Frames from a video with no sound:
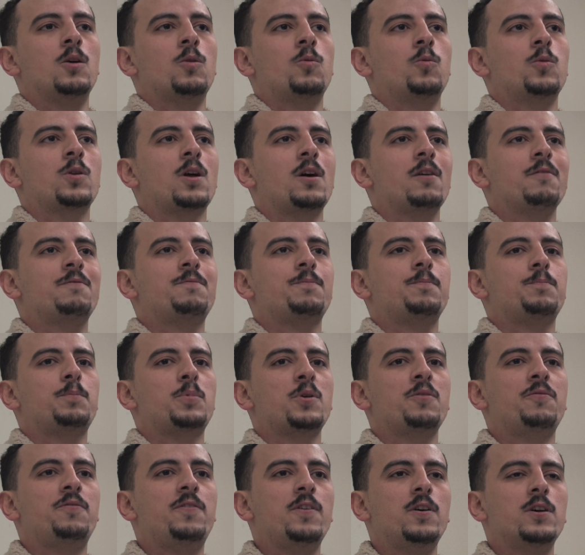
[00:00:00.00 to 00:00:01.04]
Would I have
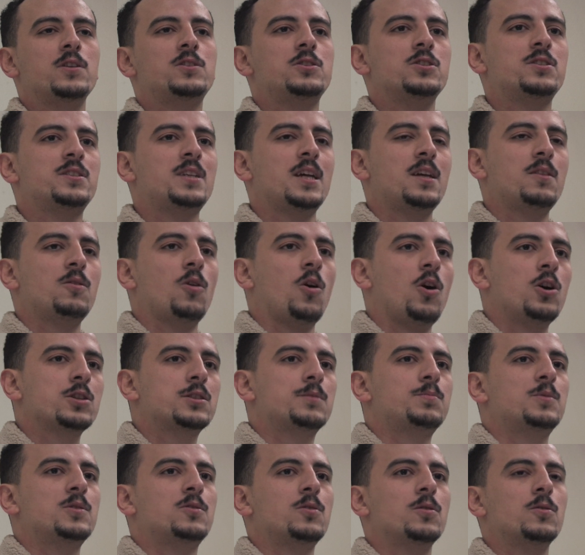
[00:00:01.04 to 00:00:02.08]
preferred to stay in
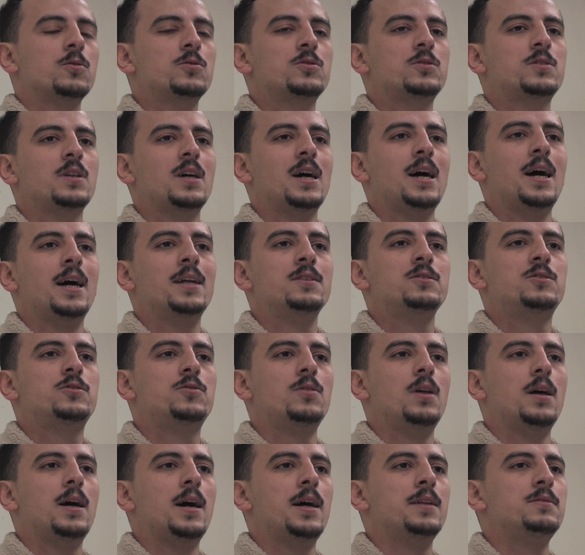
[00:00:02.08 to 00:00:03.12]
hospitals and
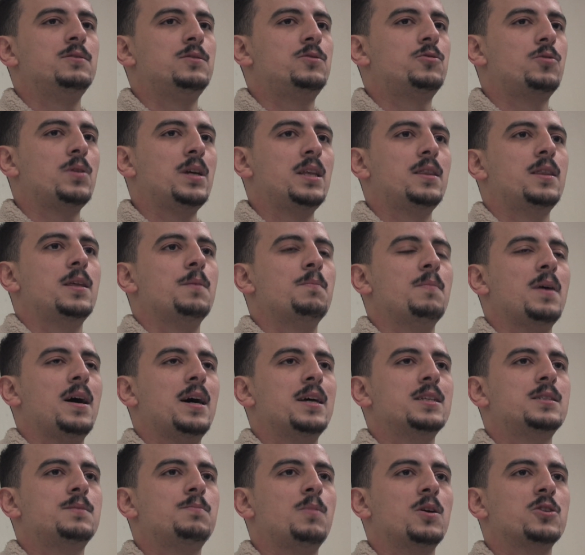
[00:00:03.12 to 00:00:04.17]
treat them
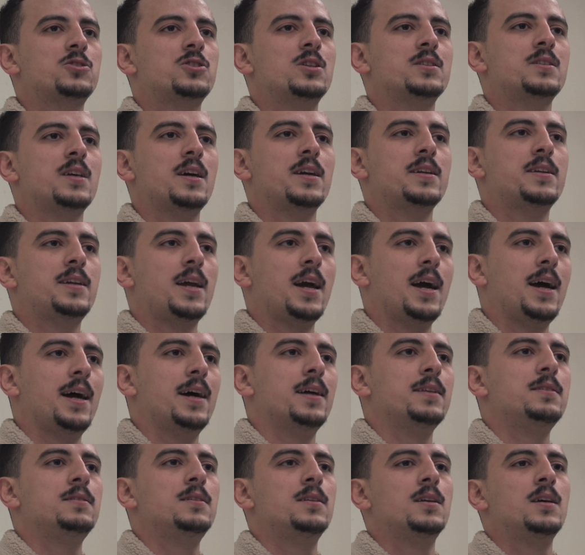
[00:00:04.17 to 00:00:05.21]
as much as I
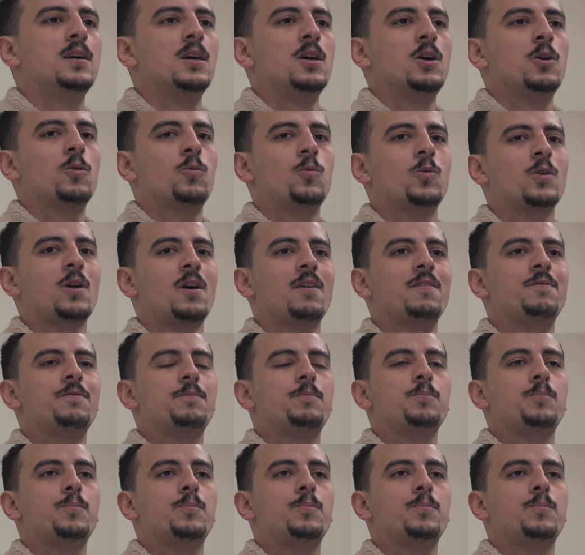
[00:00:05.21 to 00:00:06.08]
can? Would I